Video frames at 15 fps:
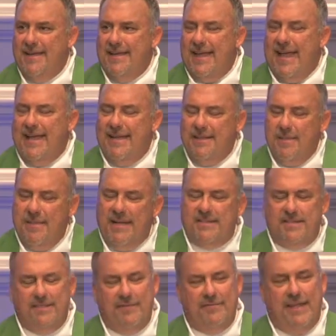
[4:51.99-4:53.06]
And in the
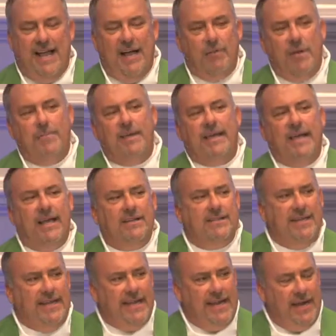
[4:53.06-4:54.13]
midst of that, we begin
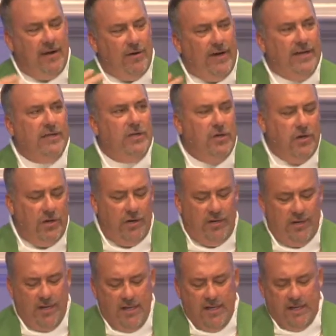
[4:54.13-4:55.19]
to hear and
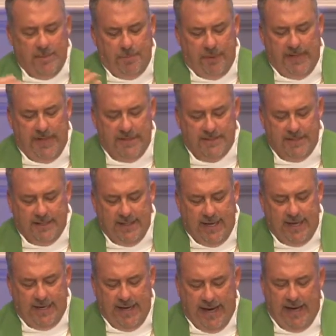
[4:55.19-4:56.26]
learn the plans that
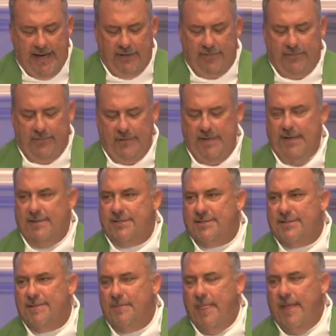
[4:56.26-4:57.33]
God has for
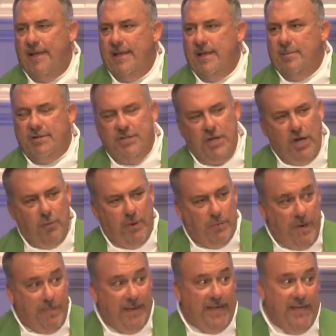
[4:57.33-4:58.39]
us. But you know, when
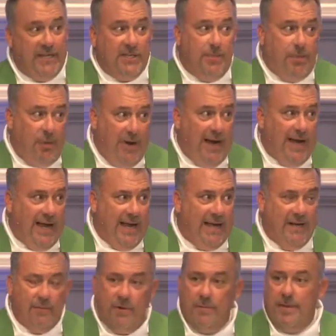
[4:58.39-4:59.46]
we begin to
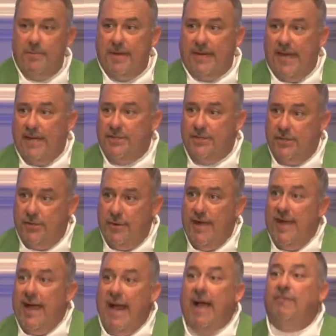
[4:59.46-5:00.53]
pray and when we begin to
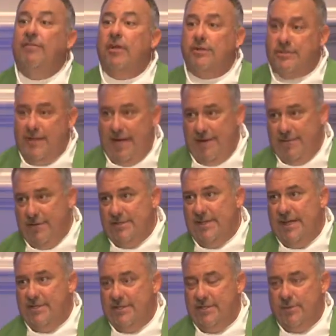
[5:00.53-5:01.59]
have those
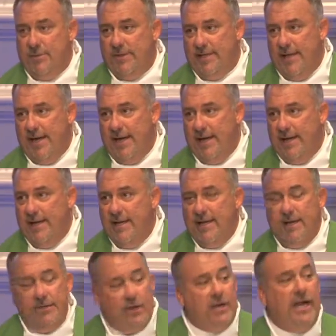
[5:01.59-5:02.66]
conversations with God,
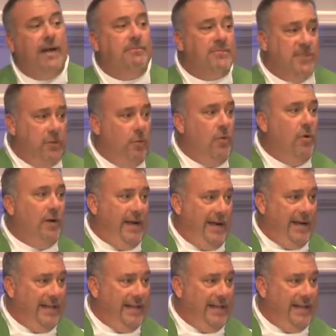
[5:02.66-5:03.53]
there comes a warning.